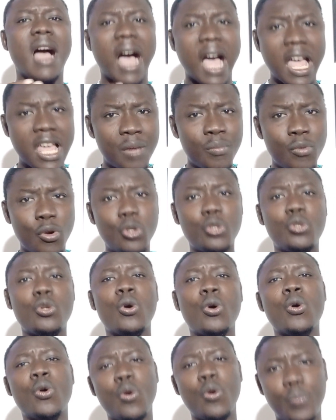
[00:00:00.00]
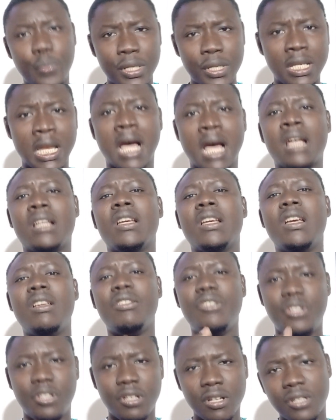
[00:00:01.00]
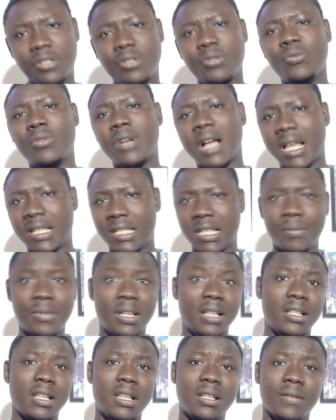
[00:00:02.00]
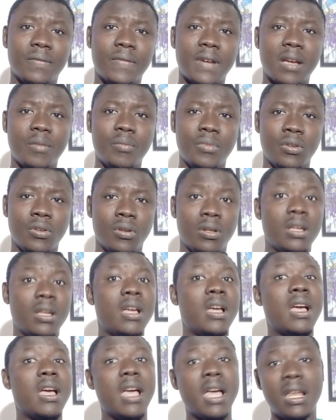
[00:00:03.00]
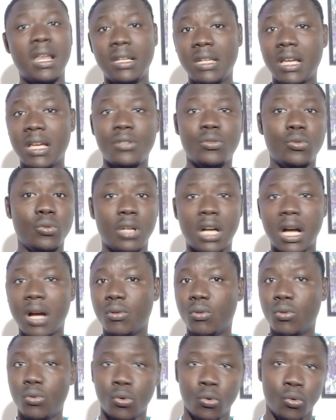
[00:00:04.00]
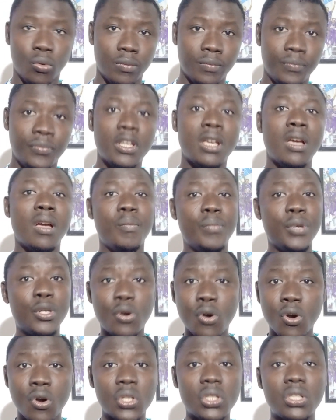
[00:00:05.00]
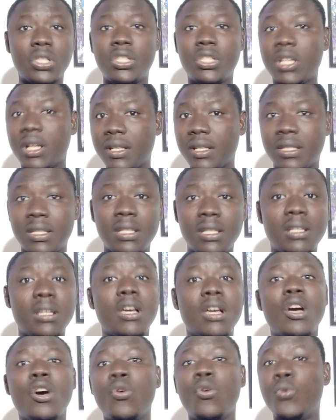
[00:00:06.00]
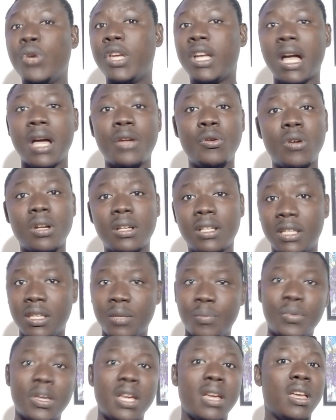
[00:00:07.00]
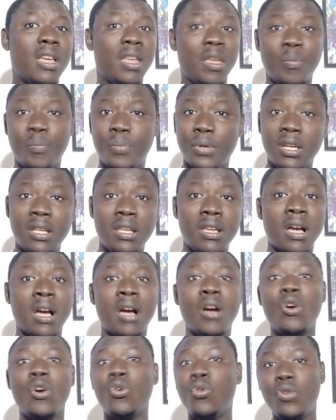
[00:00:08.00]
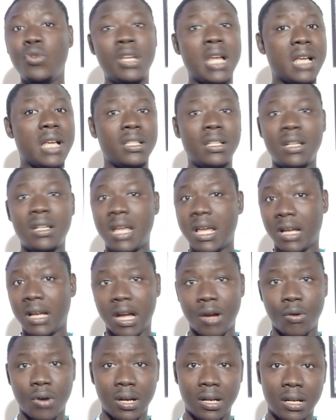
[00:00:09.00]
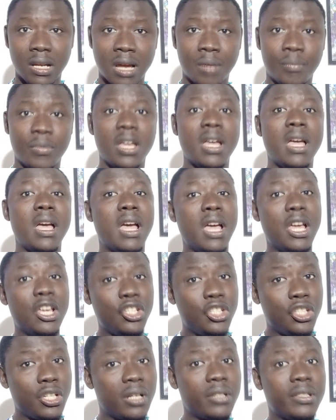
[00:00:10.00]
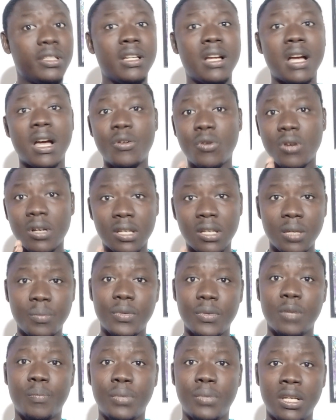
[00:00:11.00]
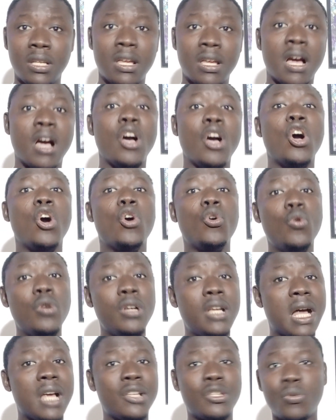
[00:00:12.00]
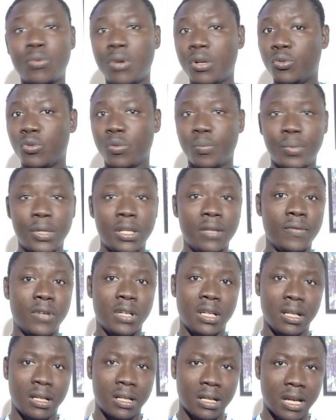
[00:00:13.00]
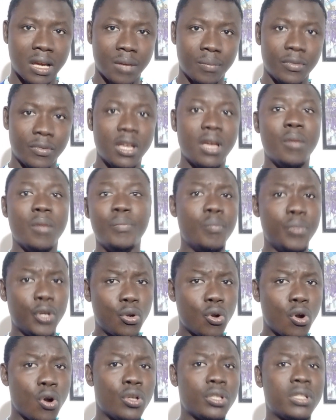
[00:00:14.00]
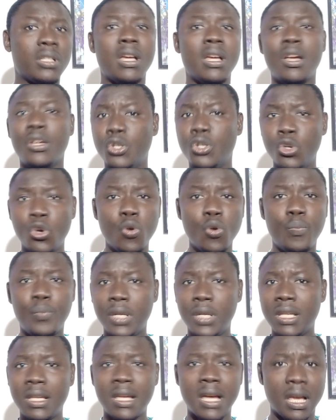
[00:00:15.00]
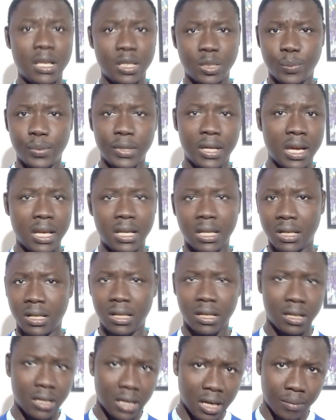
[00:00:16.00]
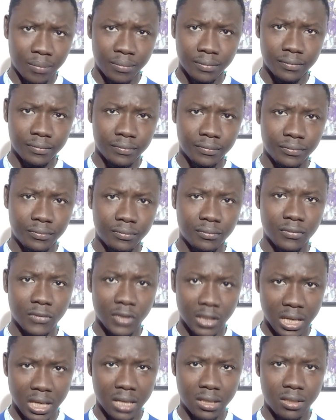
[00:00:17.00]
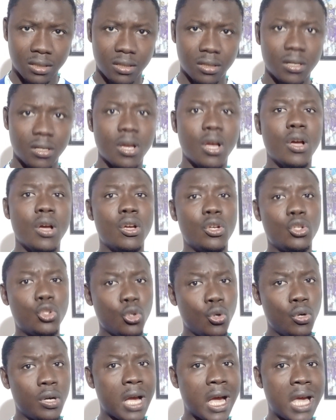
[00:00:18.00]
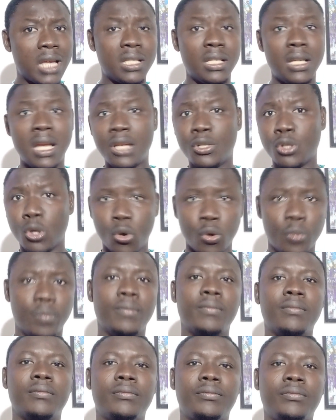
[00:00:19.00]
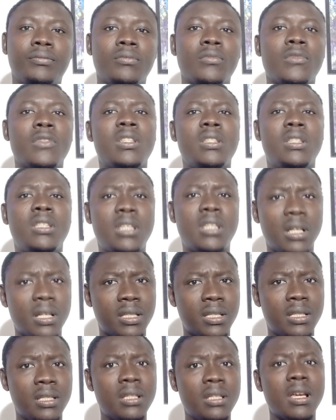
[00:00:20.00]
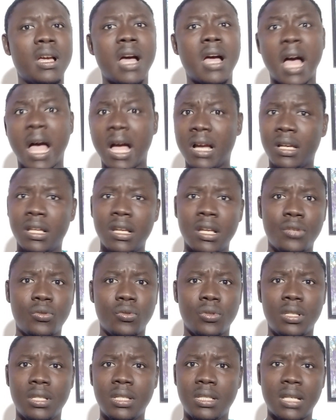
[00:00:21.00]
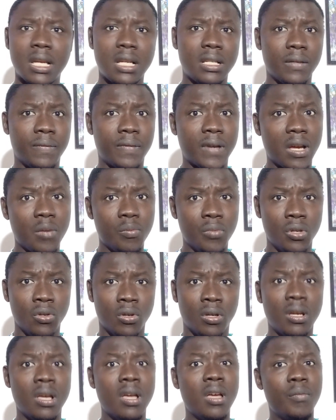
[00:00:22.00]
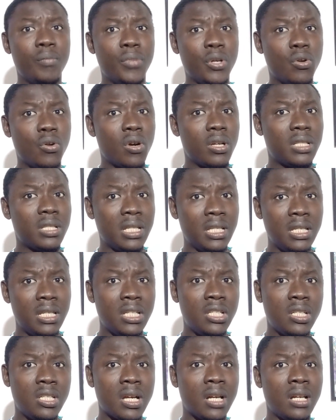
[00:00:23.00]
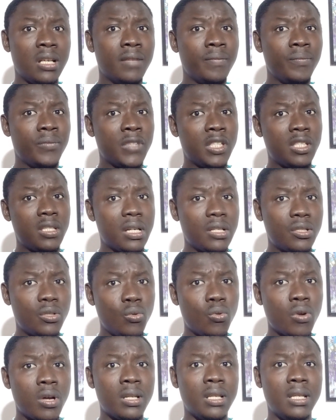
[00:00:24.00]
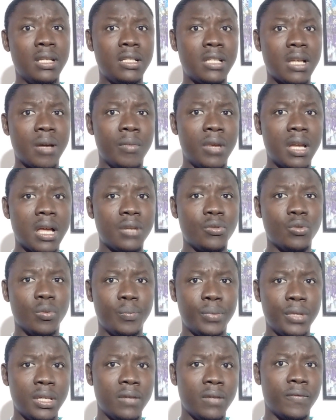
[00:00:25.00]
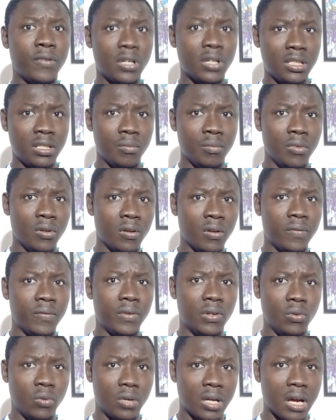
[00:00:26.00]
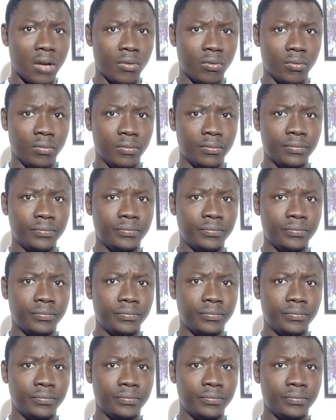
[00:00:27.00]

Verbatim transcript: I am also hoping that Chelsea will accept the 35 million and let Lukaku go. Because Chelsea, we cannot keep a player who doesn't like our club. And Chelsea cannot keep a player who doesn't want to play for the club because no player is bigger than a club. Yes. So guys, let's hope Chelsea agreed to this 35 million because initially Chelsea want Inter Milan to pay 40 million for Lukaku.